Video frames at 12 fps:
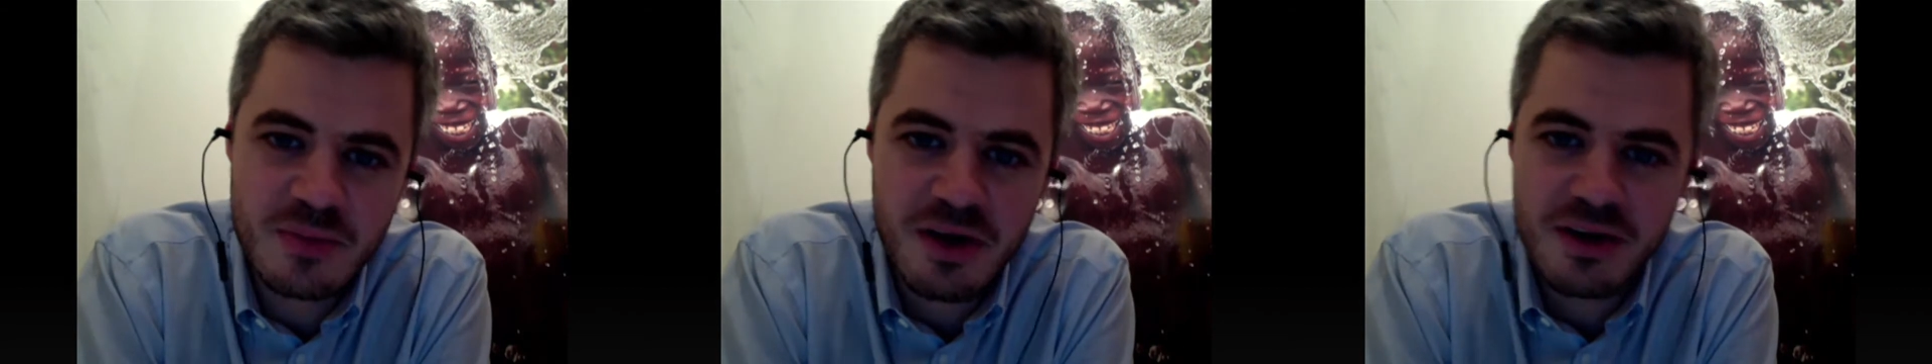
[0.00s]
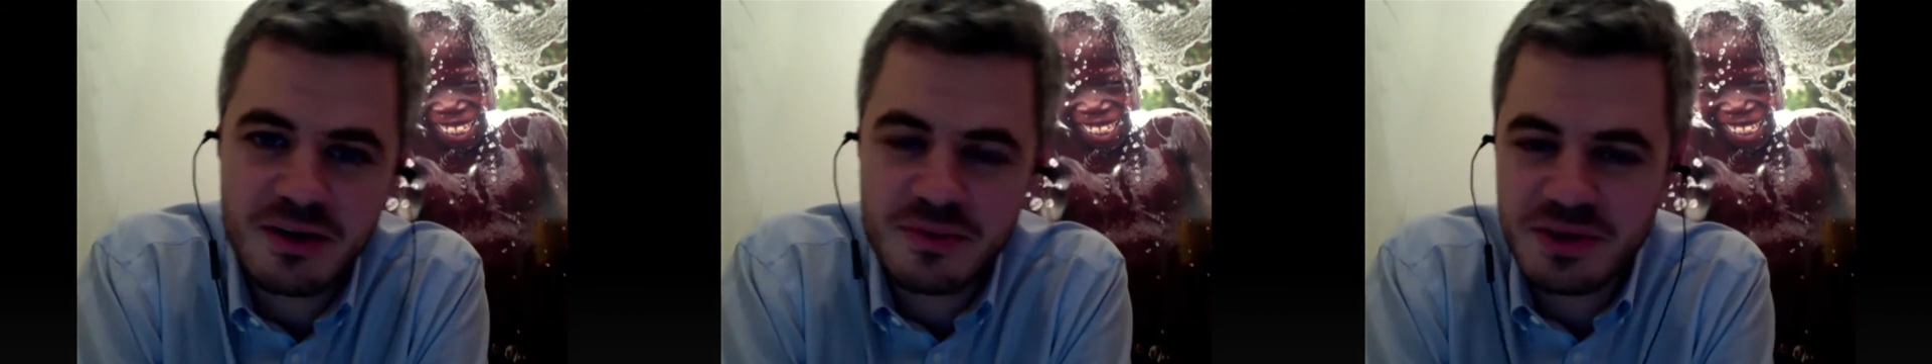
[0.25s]

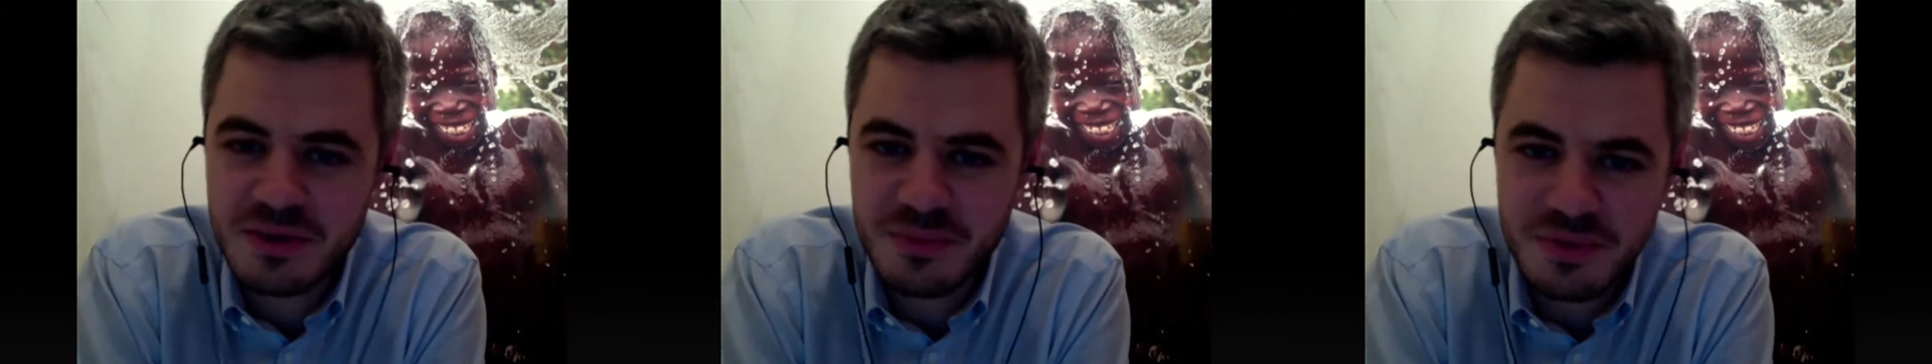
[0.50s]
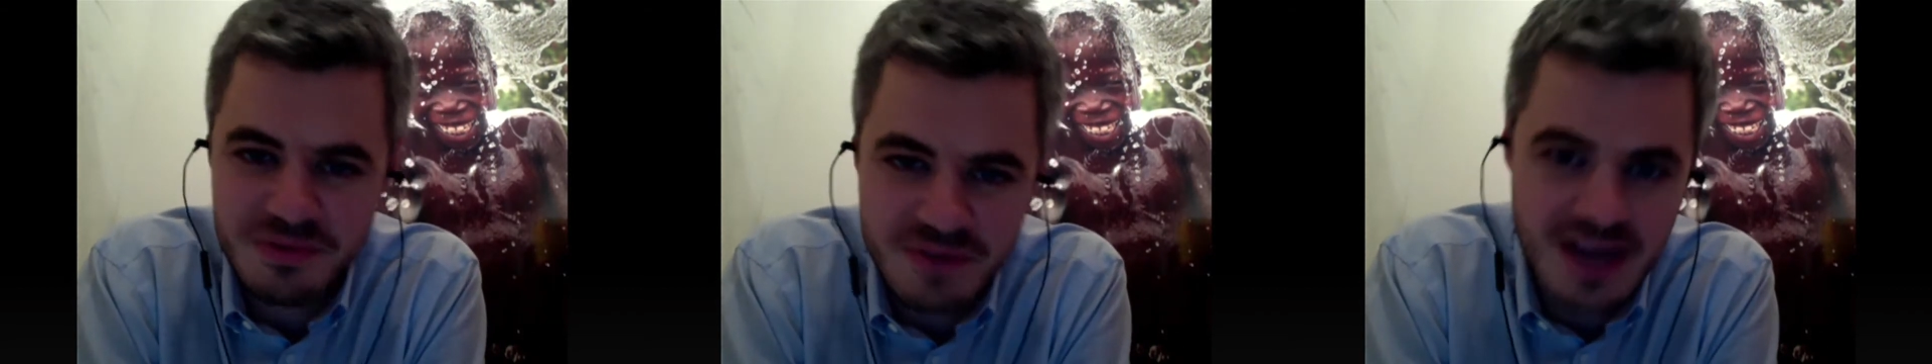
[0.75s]
water. We,
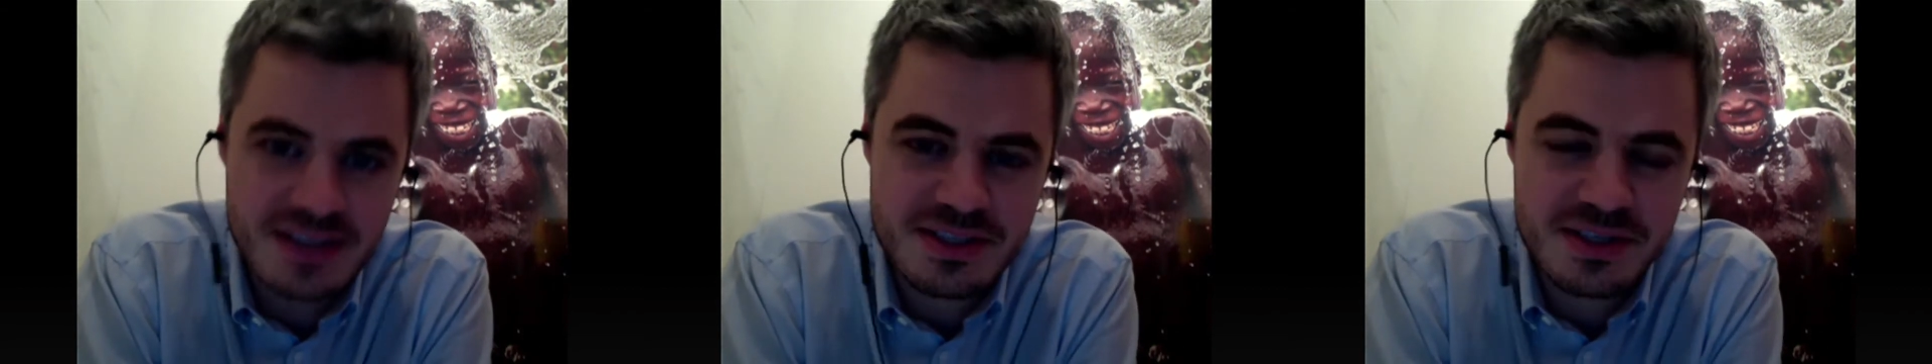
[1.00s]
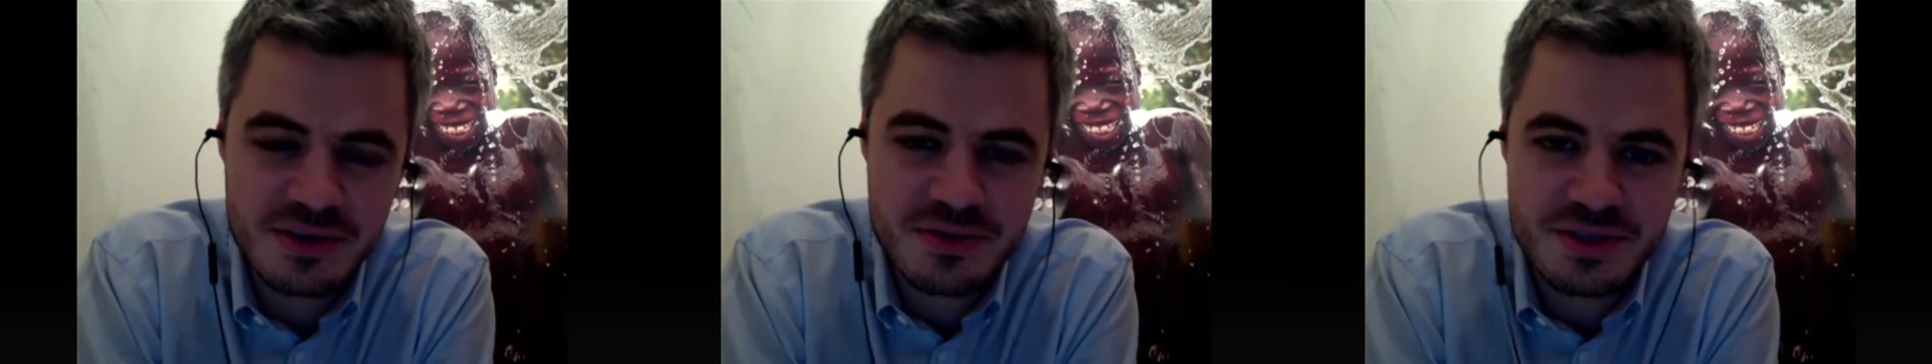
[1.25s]
we've got
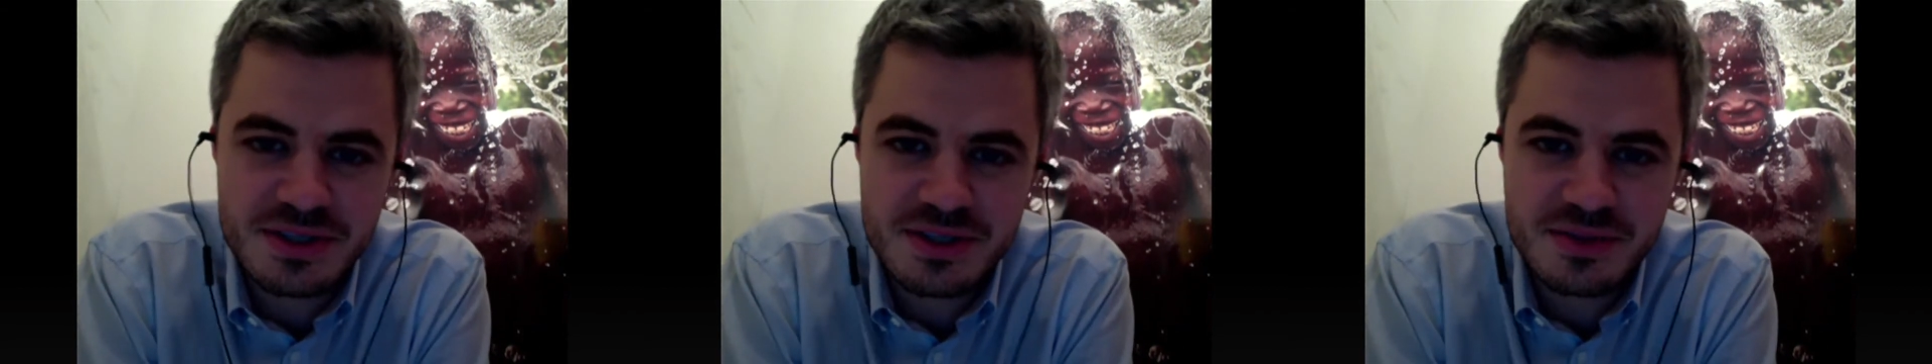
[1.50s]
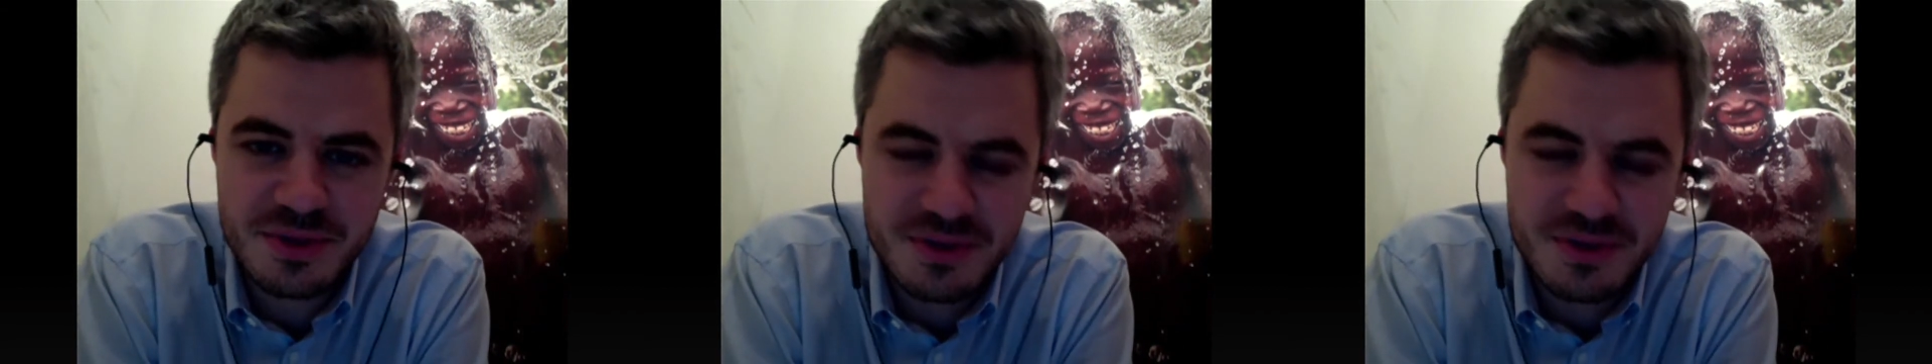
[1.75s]
solutions.